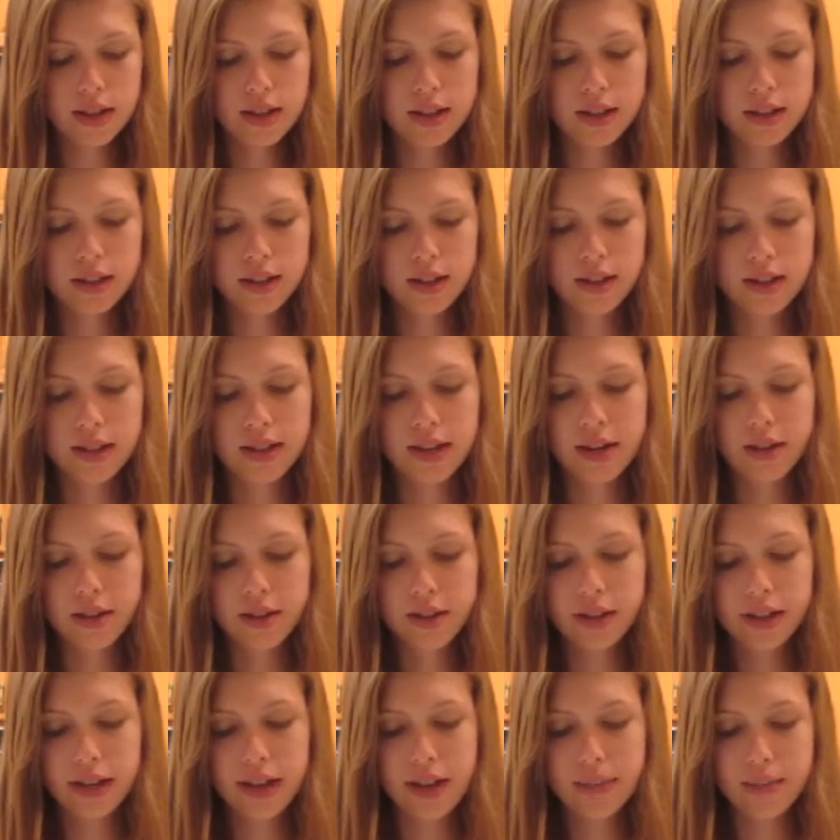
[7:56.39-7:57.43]
into the center of
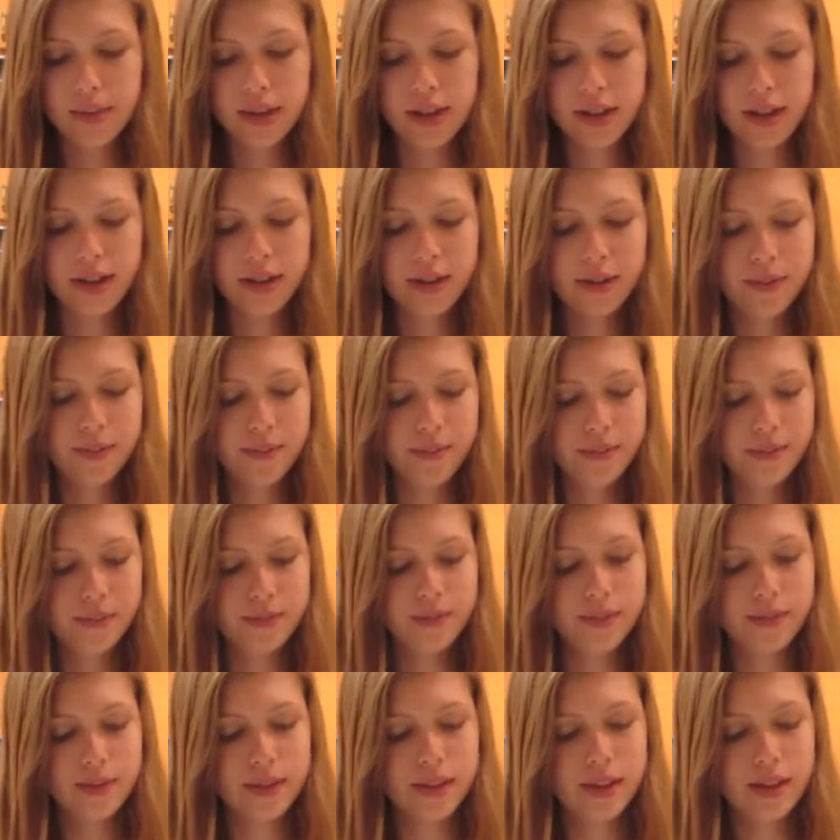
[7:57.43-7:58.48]
the cupcake.
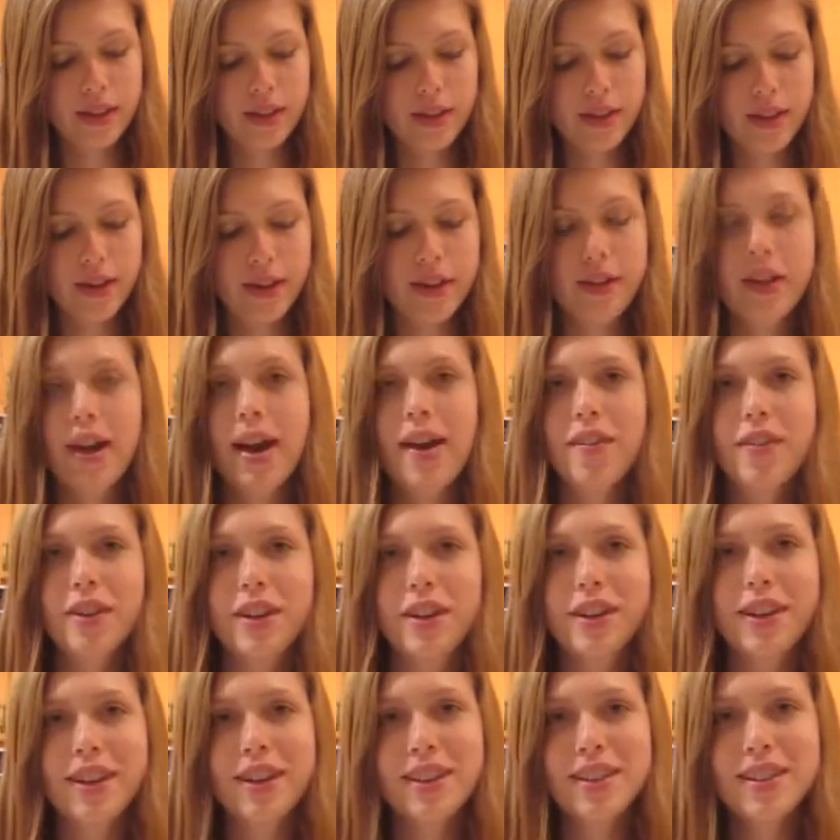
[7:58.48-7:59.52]
And there you have
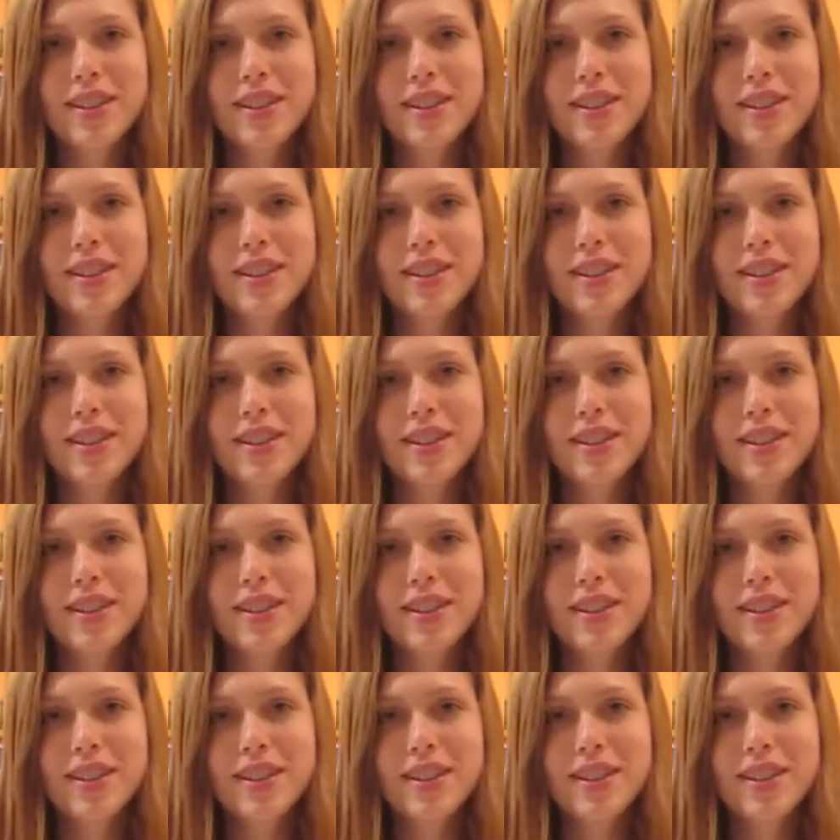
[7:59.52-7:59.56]
it, a